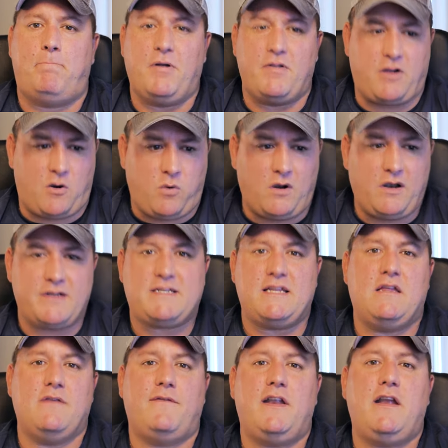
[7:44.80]
but the quality
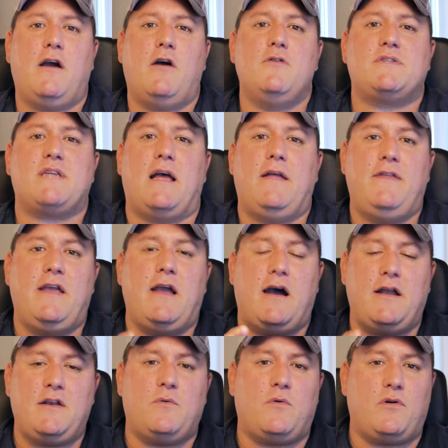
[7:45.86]
of the videos and the
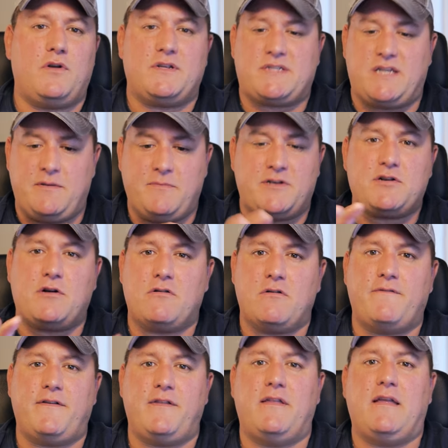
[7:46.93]
underwater
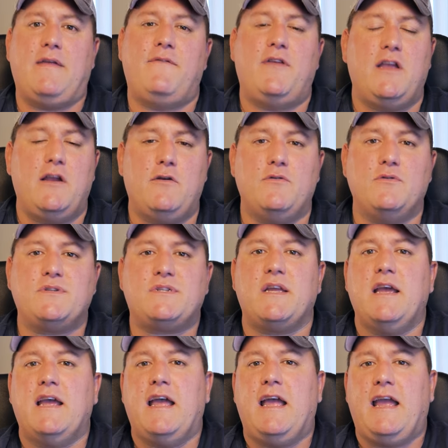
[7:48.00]
cinematography that they've used
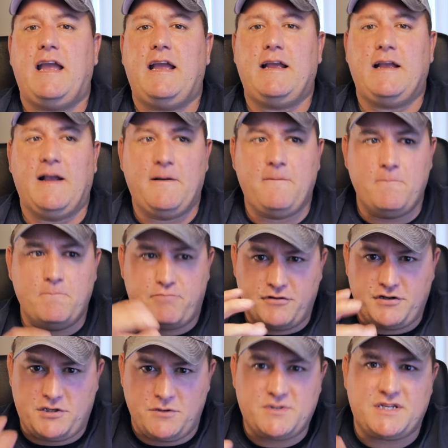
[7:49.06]

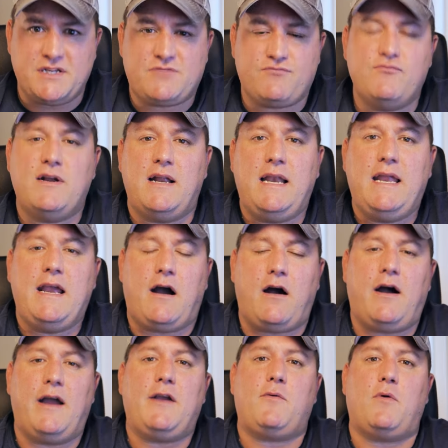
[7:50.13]
produces really
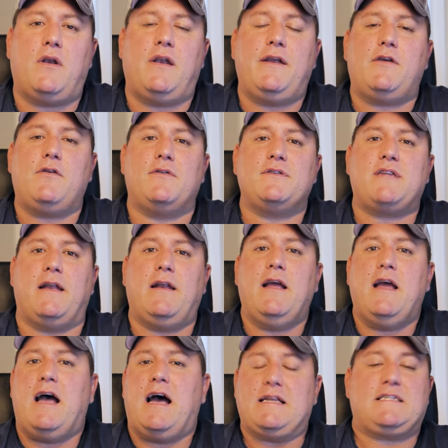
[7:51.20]
high quality content.
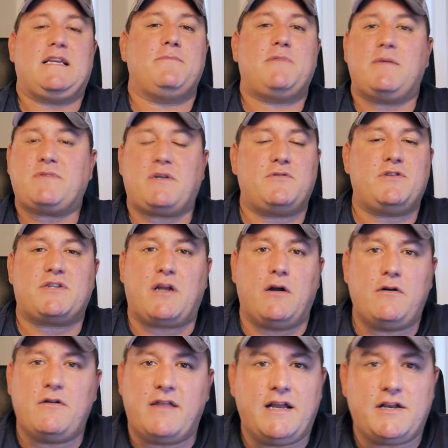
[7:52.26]
And sometimes I'll just
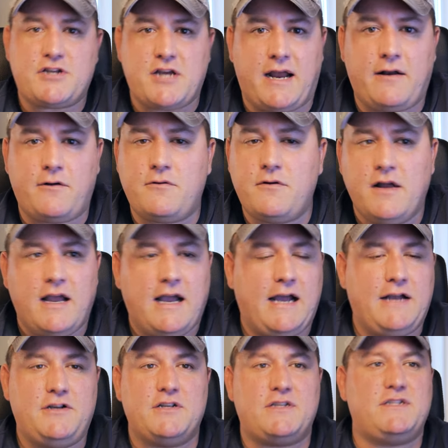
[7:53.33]
go to their channel
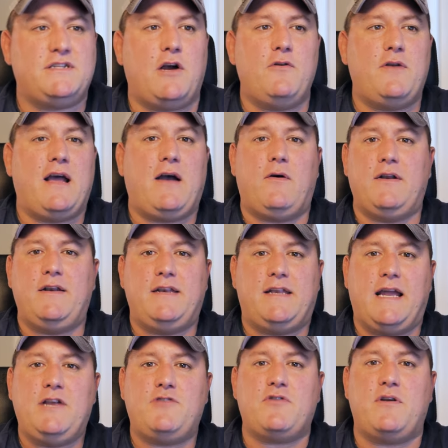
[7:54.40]
and just zone out and
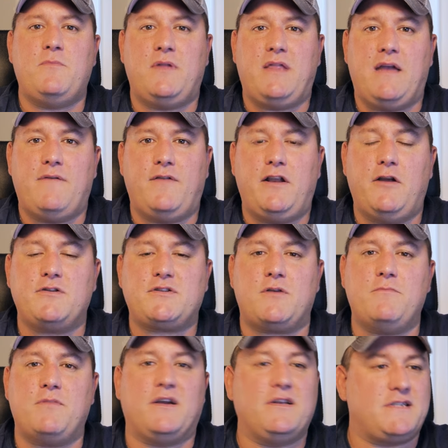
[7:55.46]
daydream with their videos
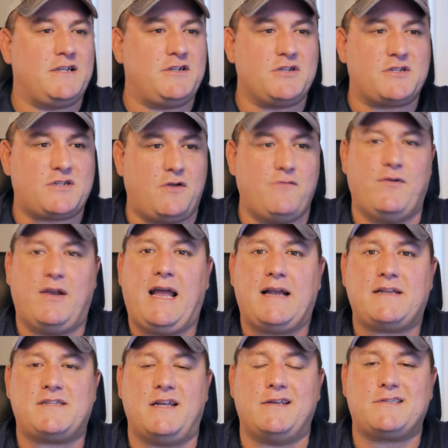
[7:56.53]
on, because they're just so
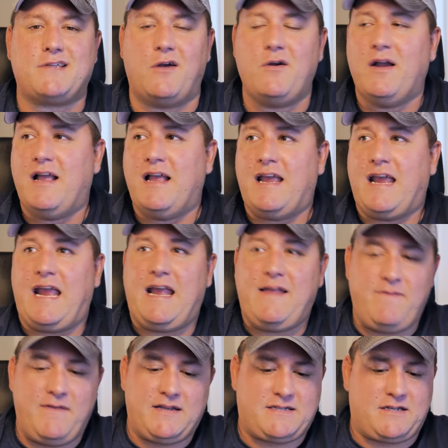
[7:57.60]
relaxing. So
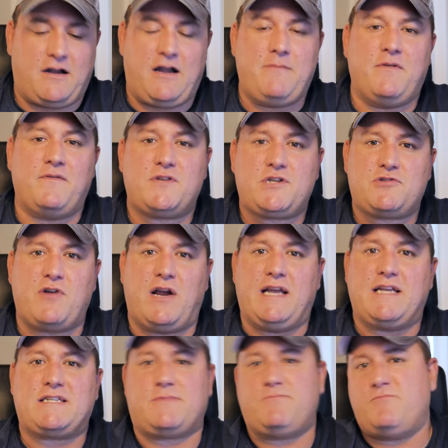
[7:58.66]
in this time of
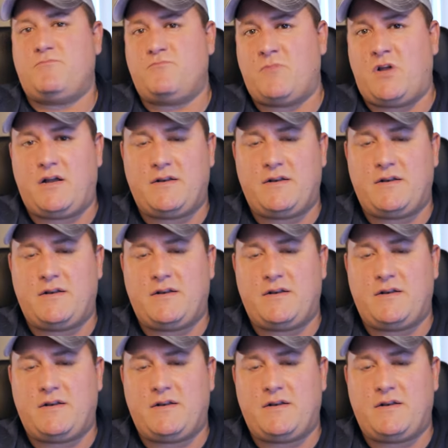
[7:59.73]
stress and